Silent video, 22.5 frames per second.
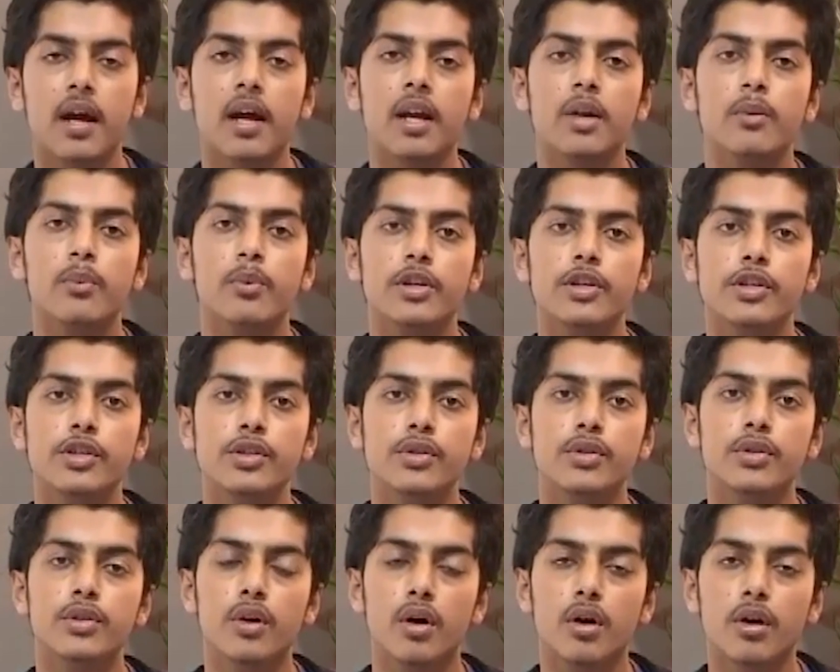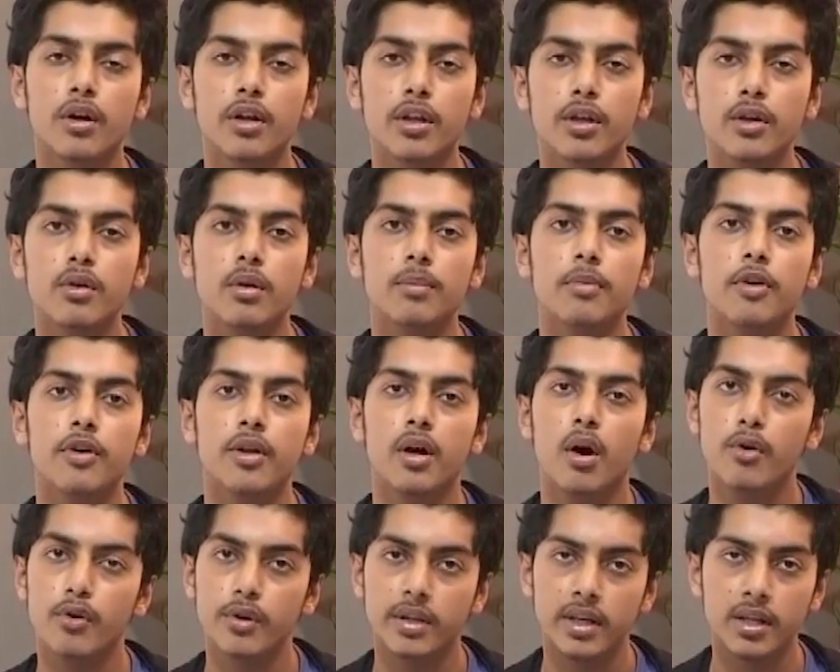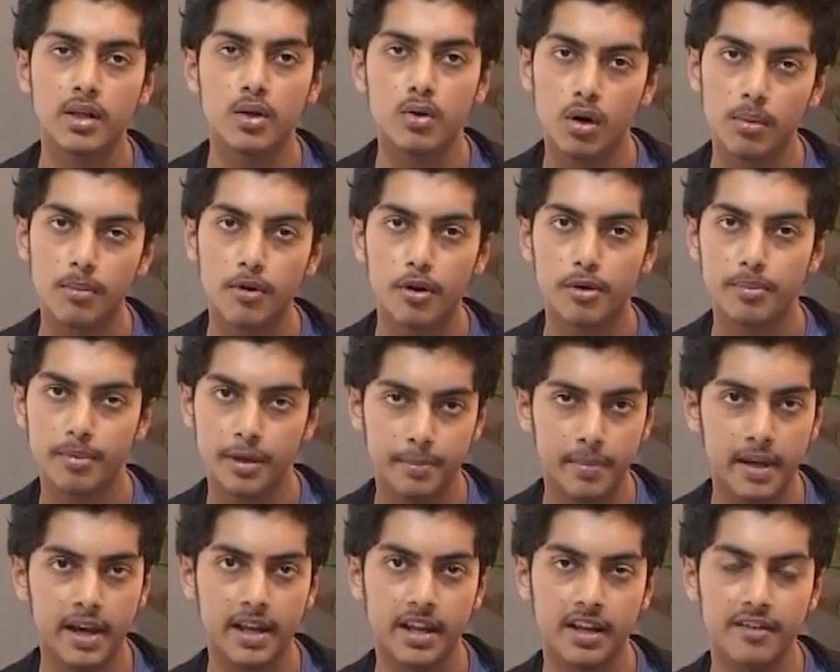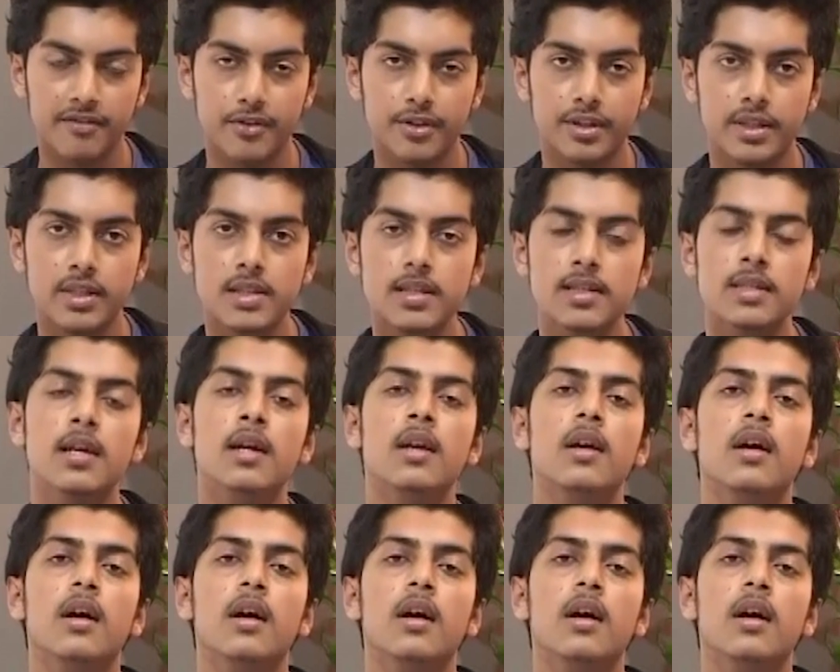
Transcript: I'd wish to talk to you about how you can go about preparing for this.